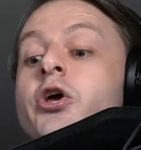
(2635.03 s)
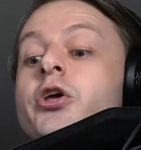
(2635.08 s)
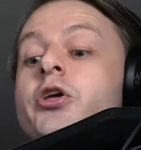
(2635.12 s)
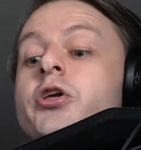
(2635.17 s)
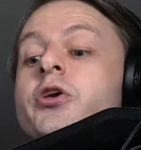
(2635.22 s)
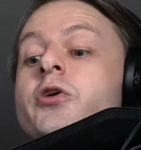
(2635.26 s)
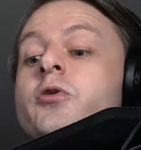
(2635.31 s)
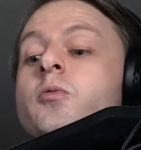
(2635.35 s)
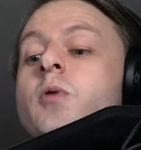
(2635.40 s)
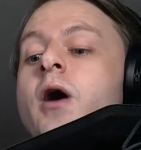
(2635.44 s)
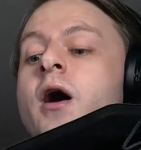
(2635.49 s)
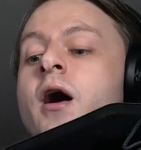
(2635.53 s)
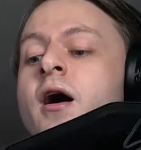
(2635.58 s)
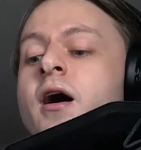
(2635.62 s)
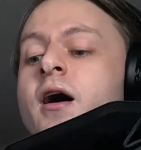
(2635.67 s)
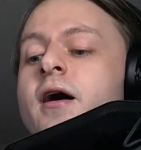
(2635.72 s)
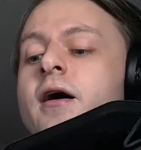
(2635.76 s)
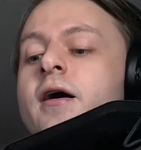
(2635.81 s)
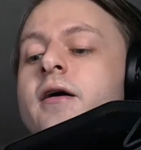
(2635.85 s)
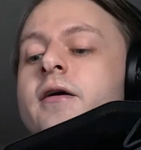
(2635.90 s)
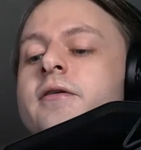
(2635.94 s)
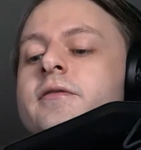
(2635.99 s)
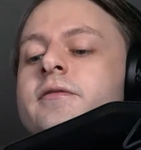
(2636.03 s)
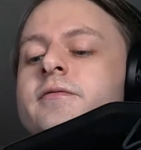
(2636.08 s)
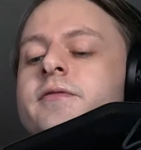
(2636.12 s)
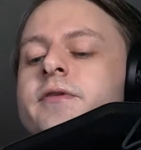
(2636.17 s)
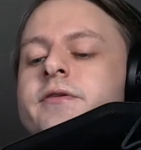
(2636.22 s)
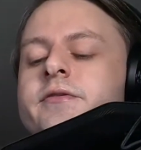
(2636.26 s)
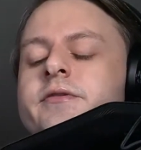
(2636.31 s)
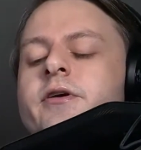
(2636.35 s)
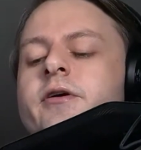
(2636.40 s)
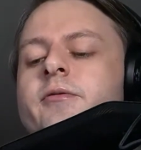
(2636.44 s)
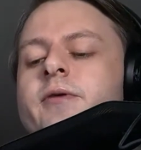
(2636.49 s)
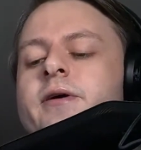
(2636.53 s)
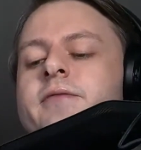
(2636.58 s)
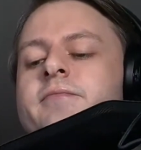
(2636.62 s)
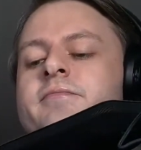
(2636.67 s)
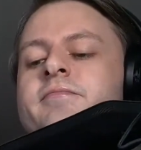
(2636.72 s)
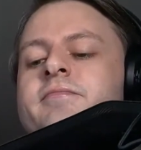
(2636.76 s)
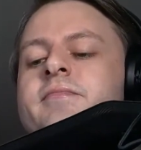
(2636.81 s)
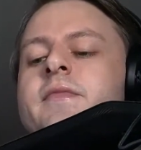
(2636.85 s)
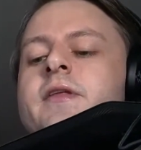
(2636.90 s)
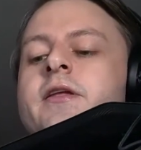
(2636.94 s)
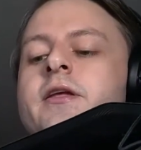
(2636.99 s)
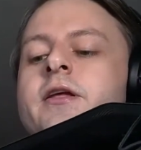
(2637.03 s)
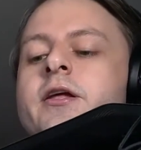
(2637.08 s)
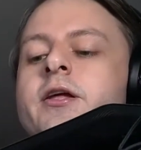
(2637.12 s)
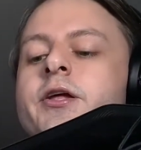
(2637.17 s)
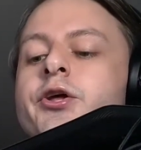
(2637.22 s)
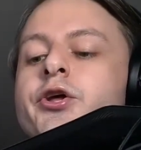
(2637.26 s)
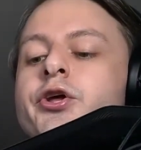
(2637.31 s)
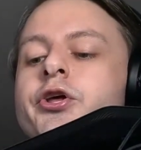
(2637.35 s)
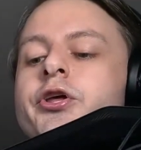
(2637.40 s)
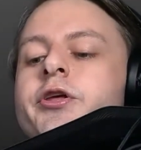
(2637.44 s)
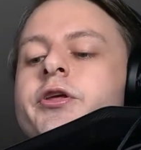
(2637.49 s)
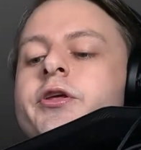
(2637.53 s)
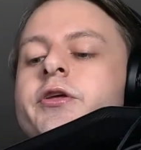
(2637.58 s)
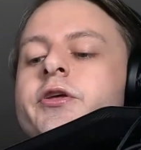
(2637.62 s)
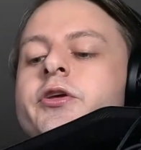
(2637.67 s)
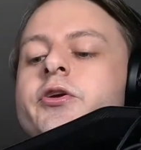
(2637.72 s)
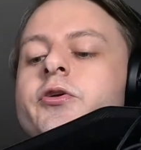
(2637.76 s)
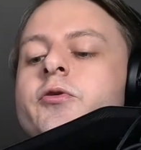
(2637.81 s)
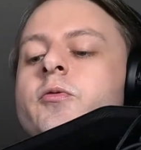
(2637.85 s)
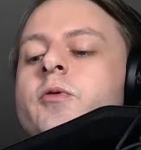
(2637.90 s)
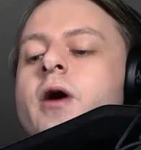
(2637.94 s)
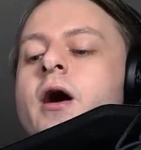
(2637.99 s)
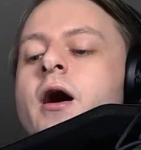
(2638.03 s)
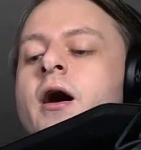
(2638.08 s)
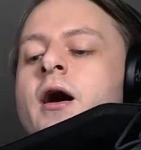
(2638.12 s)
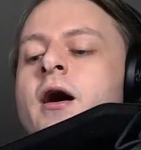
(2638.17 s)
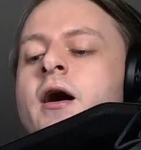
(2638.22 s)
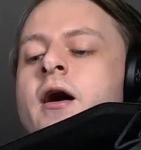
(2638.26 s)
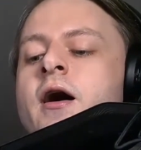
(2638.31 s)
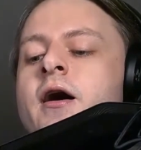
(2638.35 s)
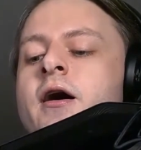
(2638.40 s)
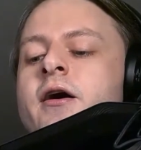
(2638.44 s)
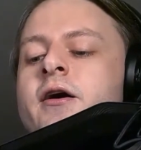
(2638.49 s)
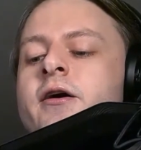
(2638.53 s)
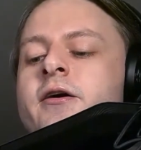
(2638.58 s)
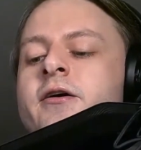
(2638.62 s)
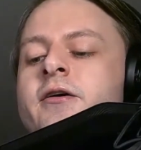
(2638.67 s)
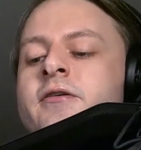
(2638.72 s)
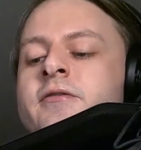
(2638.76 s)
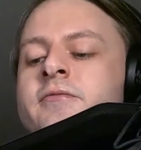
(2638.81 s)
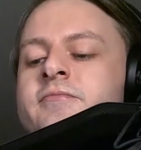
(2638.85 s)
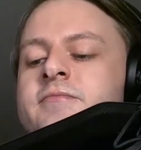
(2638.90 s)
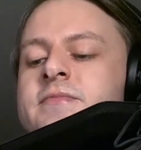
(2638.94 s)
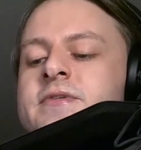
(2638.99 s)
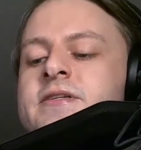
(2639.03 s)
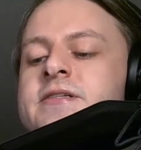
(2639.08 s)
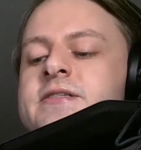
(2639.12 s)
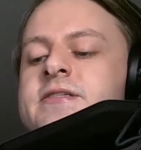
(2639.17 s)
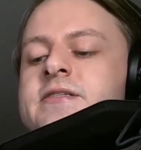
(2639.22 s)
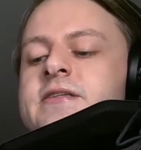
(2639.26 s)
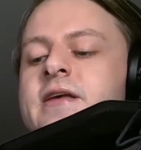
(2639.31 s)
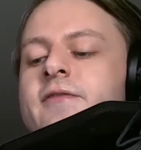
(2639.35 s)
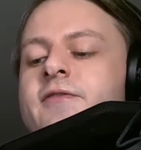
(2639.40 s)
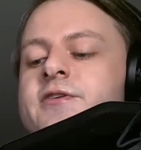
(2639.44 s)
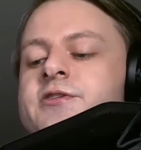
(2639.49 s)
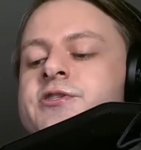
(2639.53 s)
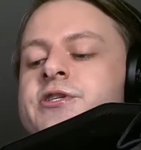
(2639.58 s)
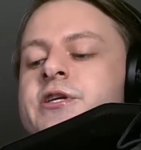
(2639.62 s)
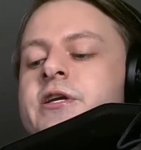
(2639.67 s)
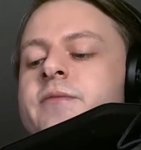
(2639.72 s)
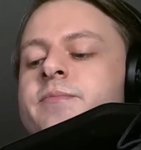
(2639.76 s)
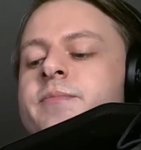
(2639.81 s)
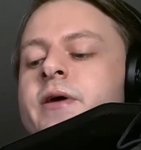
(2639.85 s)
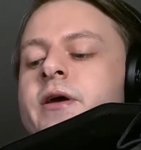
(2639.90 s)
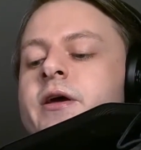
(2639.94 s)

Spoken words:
You are. No, you are, said the sheep.